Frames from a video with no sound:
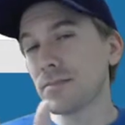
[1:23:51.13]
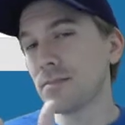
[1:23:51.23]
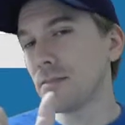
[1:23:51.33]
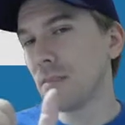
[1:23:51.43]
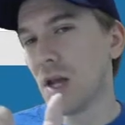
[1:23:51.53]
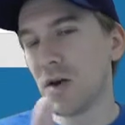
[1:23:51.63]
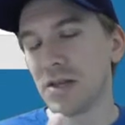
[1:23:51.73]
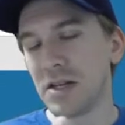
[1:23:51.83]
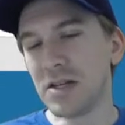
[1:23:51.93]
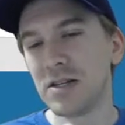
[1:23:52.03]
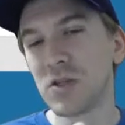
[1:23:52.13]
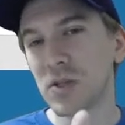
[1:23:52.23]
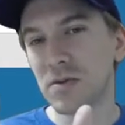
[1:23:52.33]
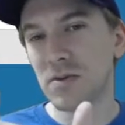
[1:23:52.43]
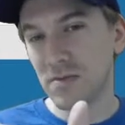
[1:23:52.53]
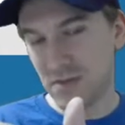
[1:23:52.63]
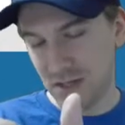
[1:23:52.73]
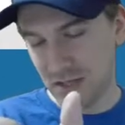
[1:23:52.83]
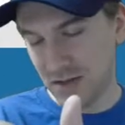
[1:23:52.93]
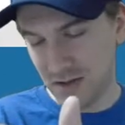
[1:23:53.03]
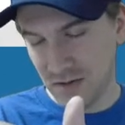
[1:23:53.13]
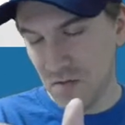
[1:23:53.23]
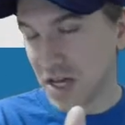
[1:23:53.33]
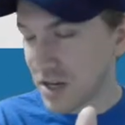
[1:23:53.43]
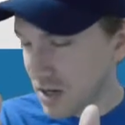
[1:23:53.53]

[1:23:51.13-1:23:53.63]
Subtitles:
Now what they did to make a